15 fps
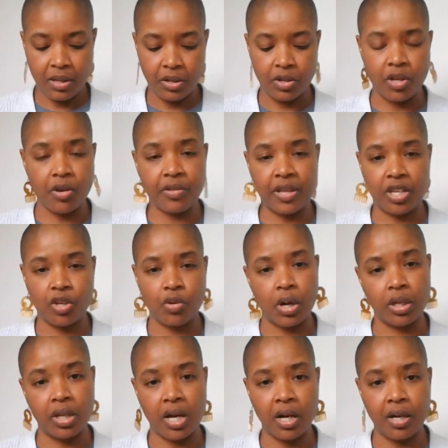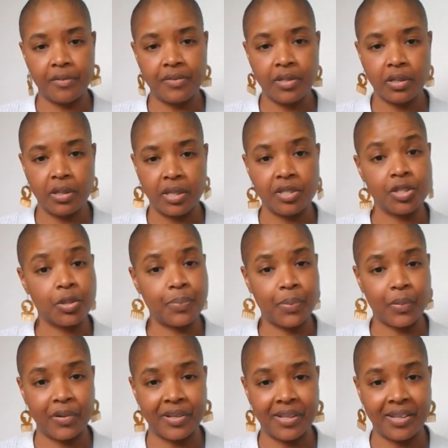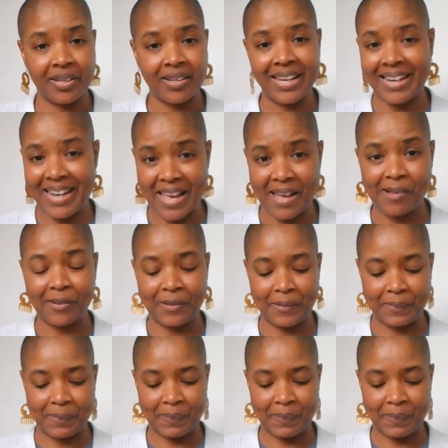Know that you are loved and supported and held.